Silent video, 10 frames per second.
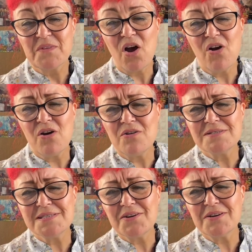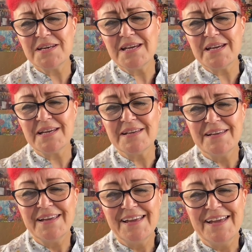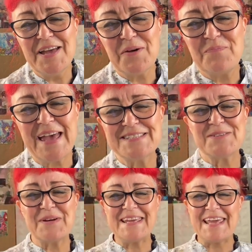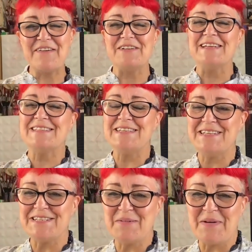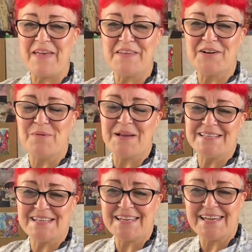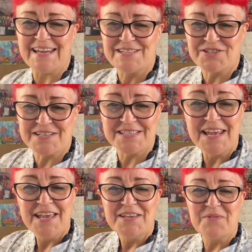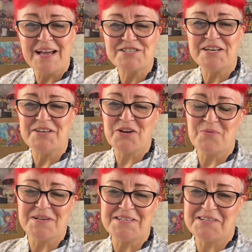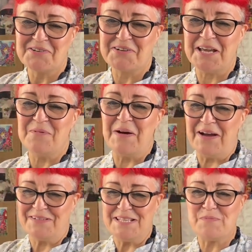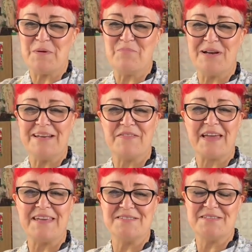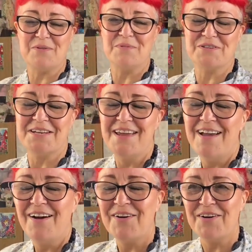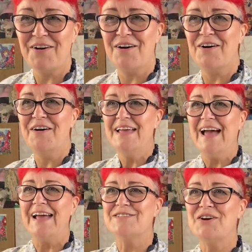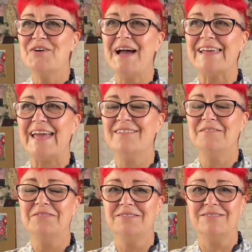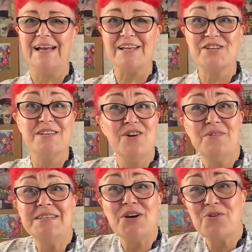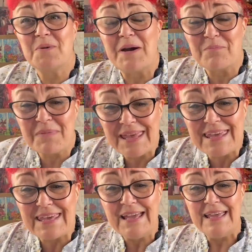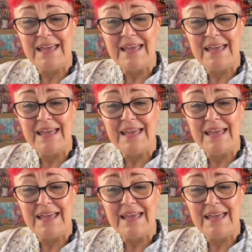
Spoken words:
Oh, Sonia, best week ever listening to you. Better than all my psychiatrists. You actually know what you're talking about. It's been brilliant. Thank you so much. Oh, I can only talk about me.